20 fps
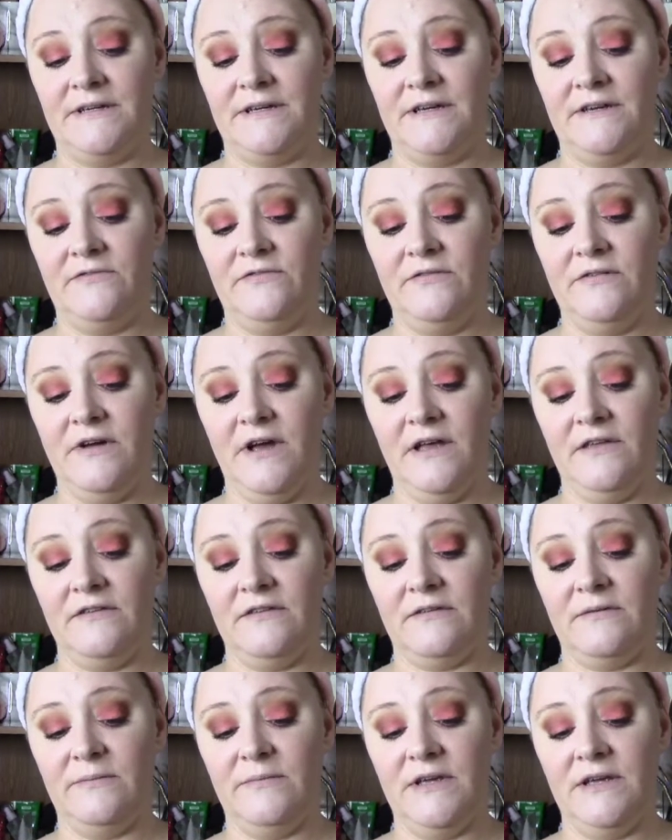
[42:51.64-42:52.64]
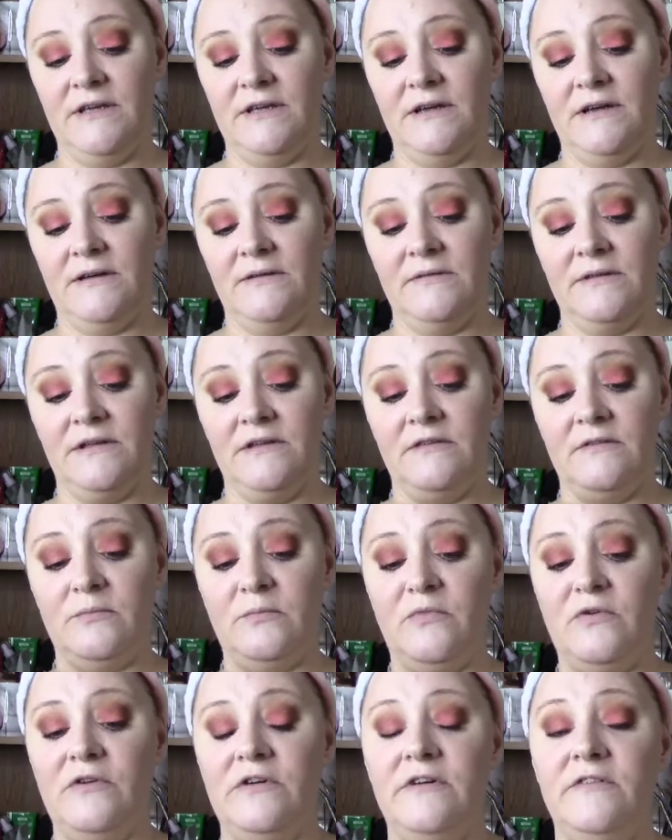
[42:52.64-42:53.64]
If you ask me, it's
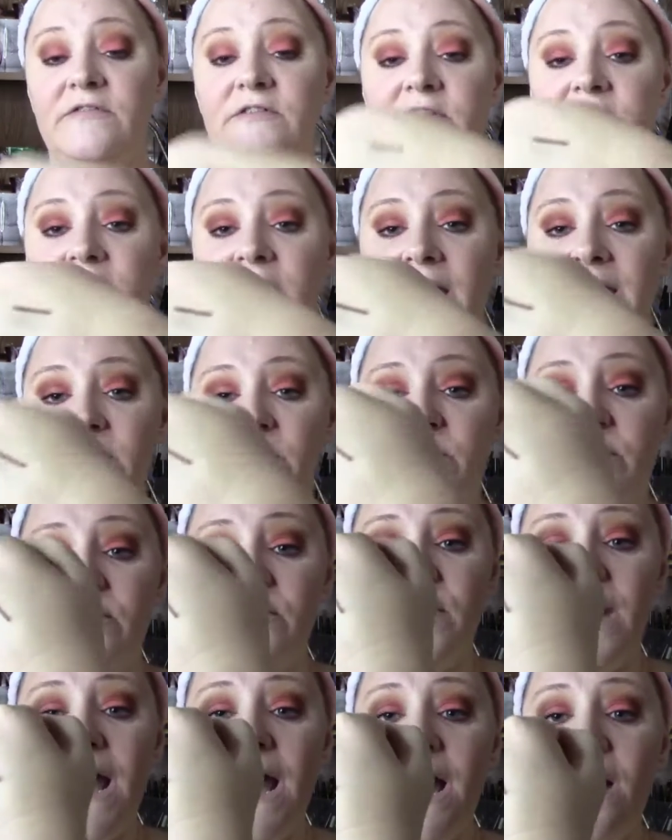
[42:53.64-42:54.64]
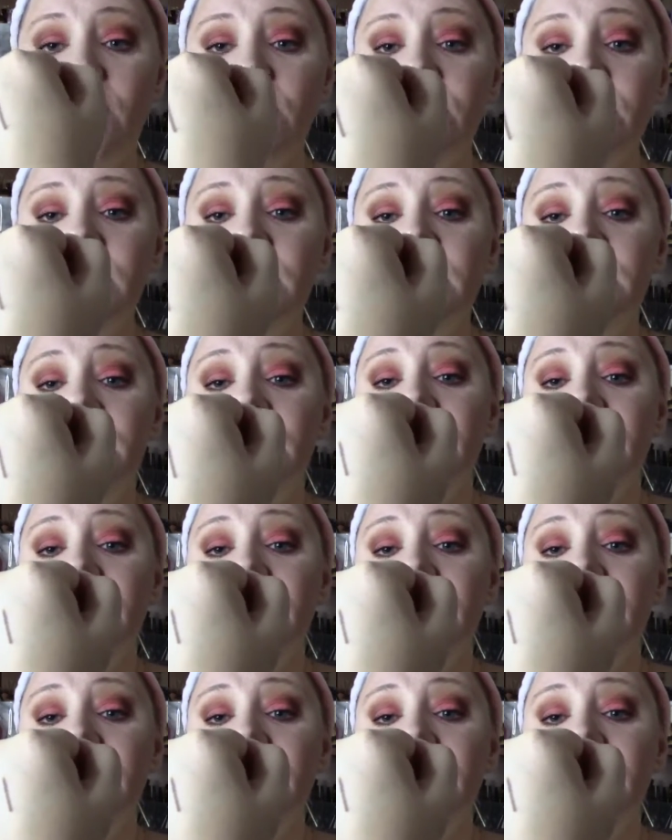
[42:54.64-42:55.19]
more of a light brown.